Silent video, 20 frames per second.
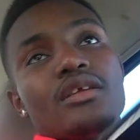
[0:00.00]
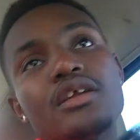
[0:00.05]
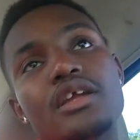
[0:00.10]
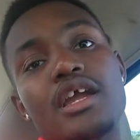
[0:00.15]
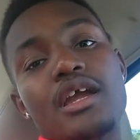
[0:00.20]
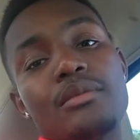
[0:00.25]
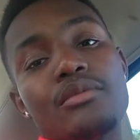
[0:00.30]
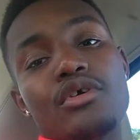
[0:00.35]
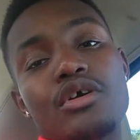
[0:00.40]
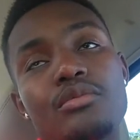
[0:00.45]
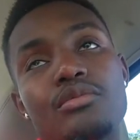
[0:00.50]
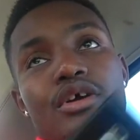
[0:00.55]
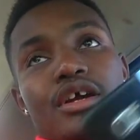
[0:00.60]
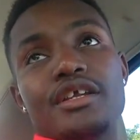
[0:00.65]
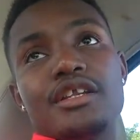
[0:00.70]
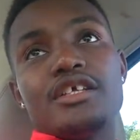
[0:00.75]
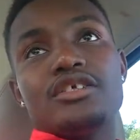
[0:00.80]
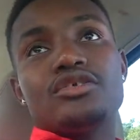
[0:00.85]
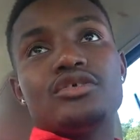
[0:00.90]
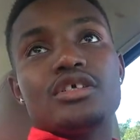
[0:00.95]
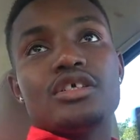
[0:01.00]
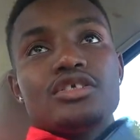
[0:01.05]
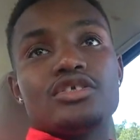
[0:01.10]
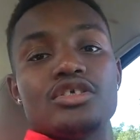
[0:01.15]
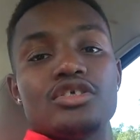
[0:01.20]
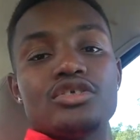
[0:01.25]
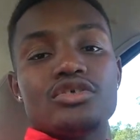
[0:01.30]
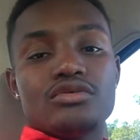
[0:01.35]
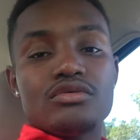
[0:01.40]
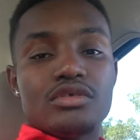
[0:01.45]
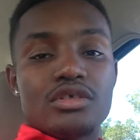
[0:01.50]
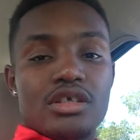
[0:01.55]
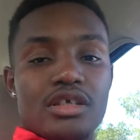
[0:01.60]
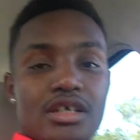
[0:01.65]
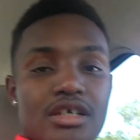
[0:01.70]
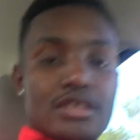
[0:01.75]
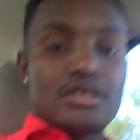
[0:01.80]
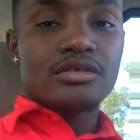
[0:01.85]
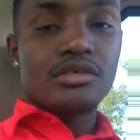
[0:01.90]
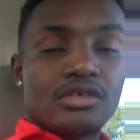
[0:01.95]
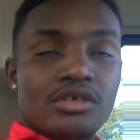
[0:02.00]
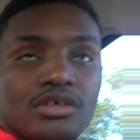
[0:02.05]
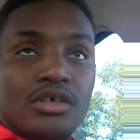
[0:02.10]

camera brightness, you can just use it, guys.